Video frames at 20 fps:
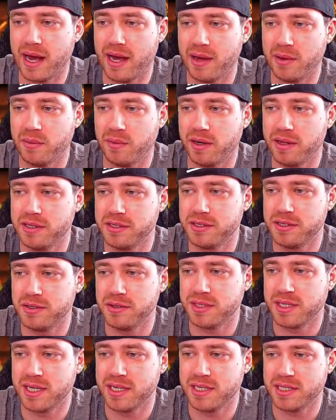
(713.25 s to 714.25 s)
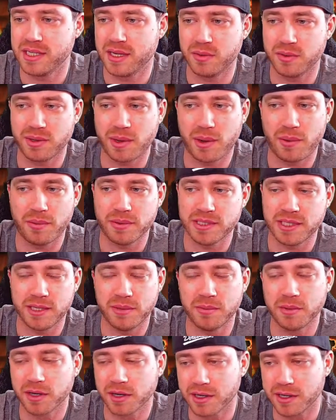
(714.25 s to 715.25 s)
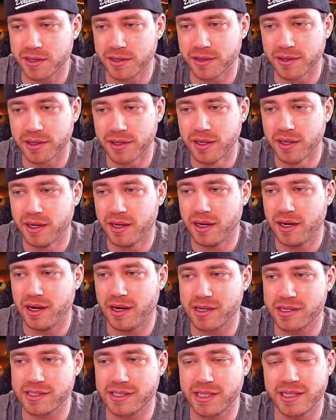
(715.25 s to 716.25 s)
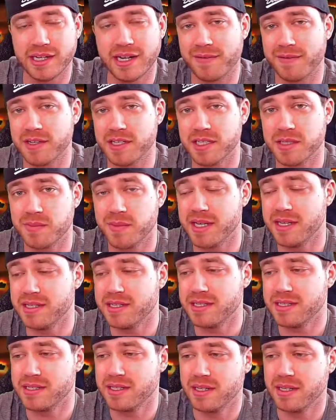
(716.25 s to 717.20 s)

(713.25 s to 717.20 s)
One of these two stages I wasn't able to clear because I didn't have the speeds.